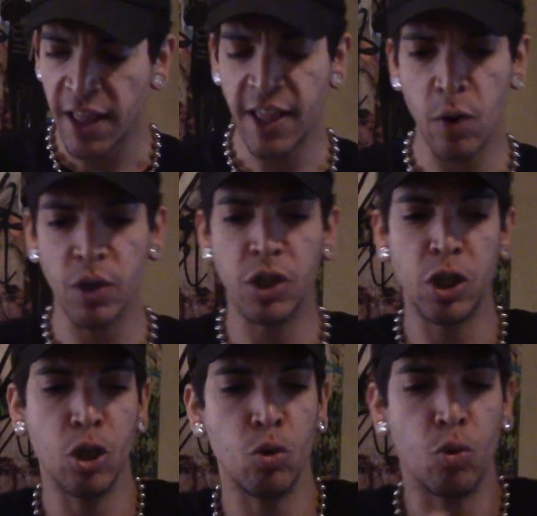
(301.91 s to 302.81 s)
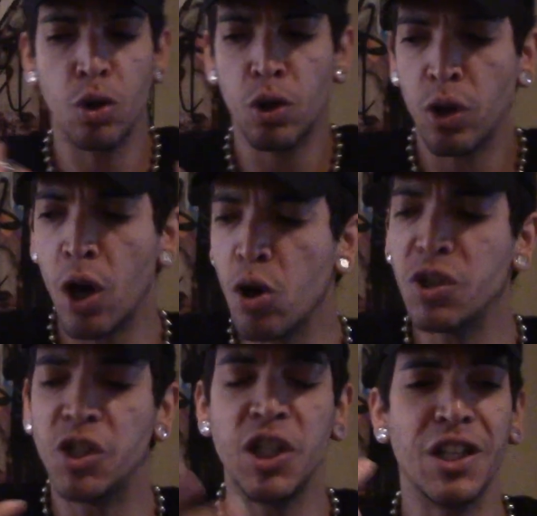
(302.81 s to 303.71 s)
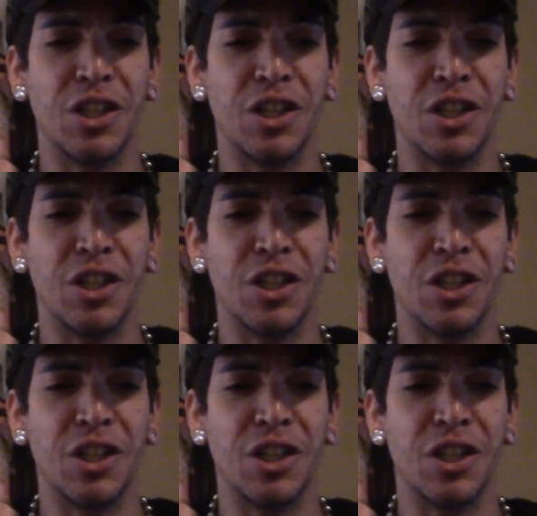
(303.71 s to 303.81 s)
There was cute clothes. Gia's